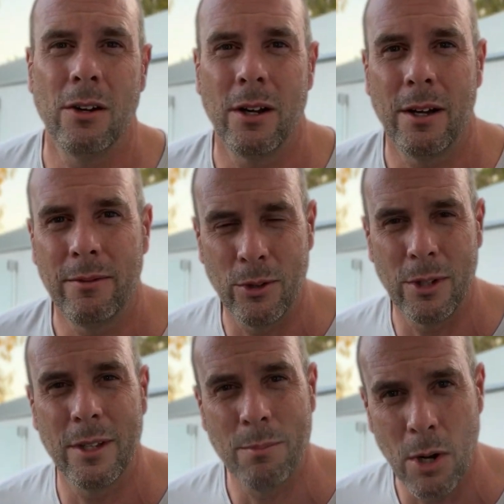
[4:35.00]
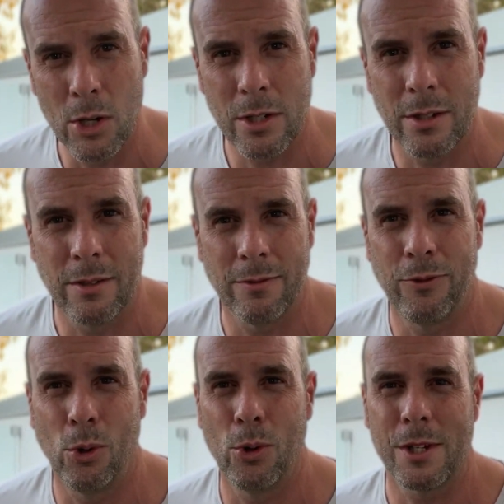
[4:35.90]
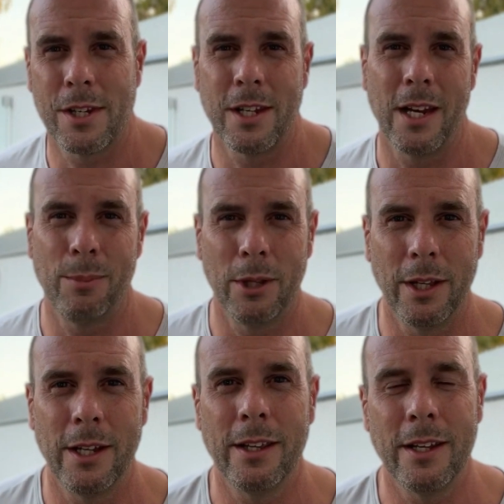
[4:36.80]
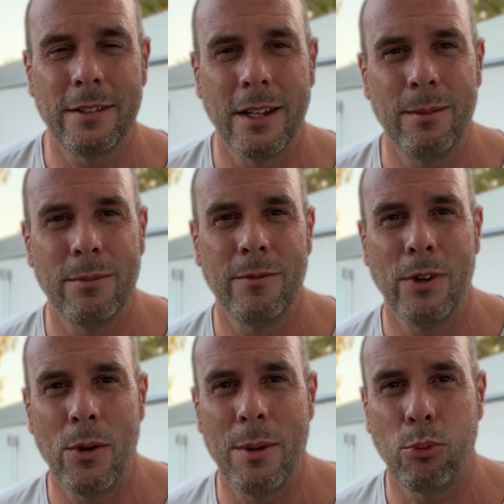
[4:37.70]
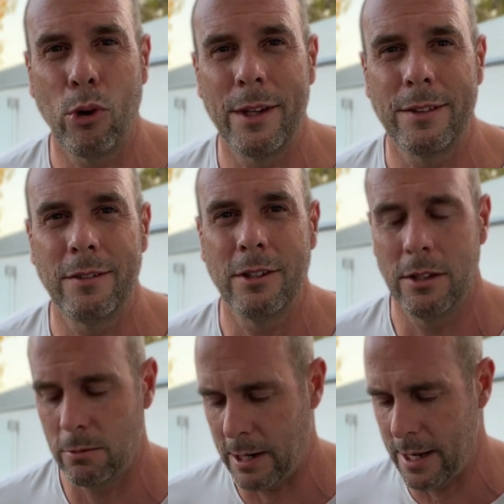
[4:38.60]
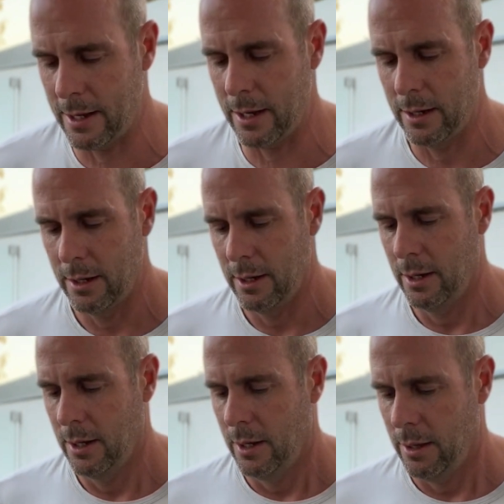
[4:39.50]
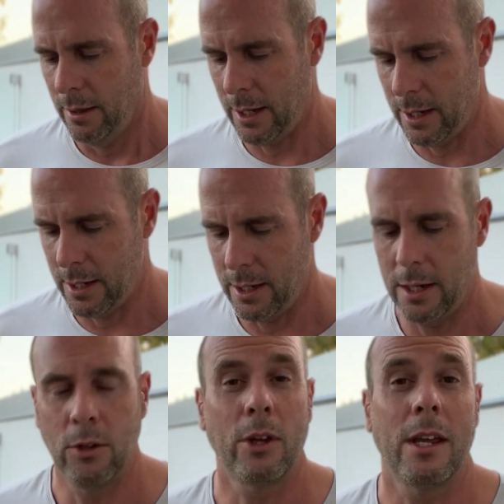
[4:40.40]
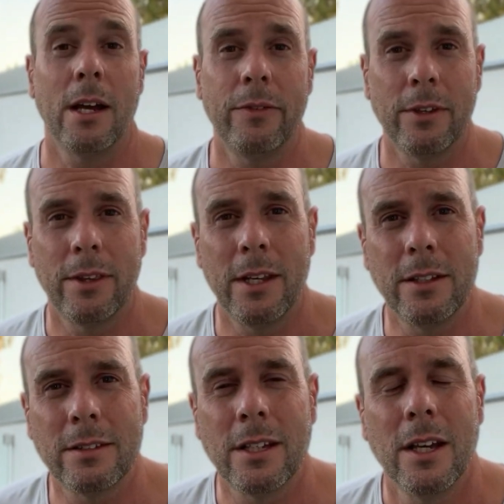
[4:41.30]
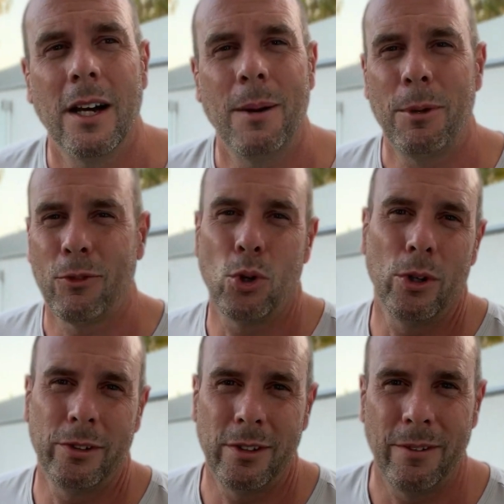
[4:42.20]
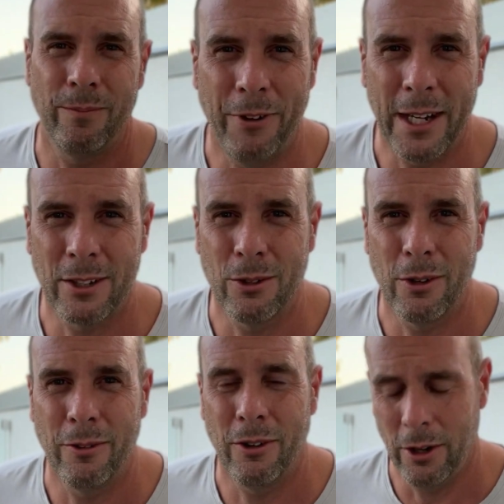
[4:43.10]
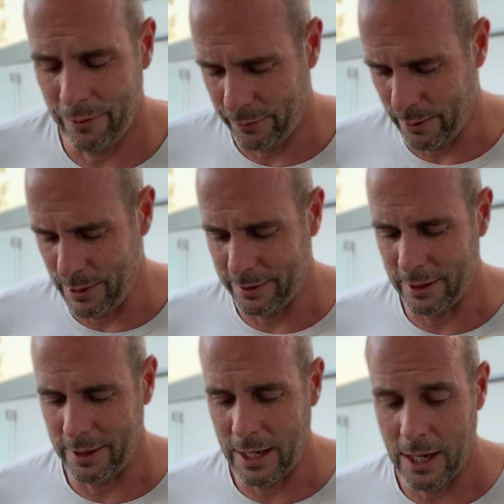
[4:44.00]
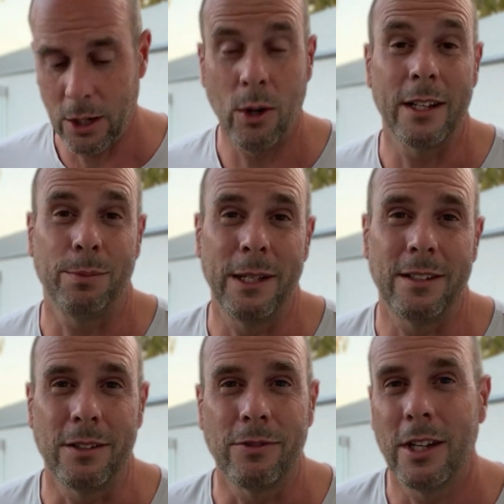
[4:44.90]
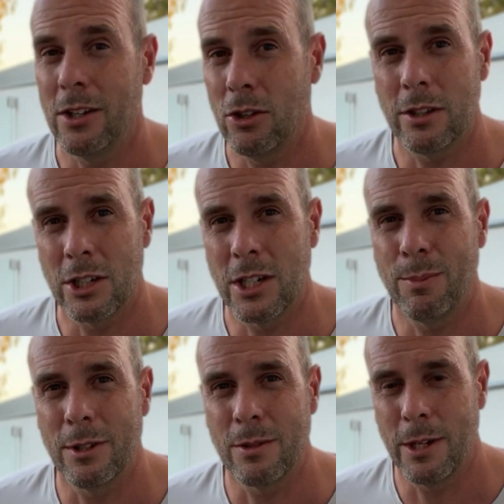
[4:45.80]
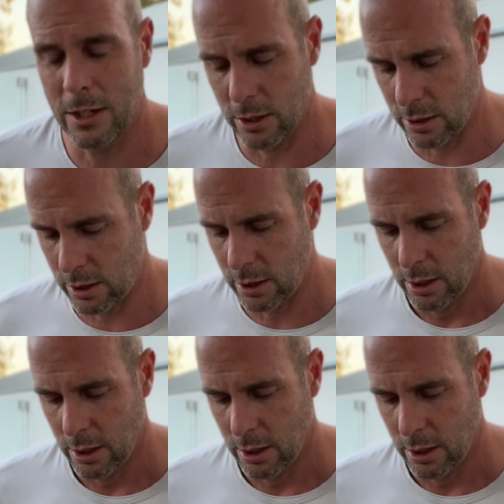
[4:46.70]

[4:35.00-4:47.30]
are doing the most for sustainability. They seem very impressive in the way that they are looking after things. But of course, the factor of them is that they are quite expensive. They're not the cheapest wetsuits,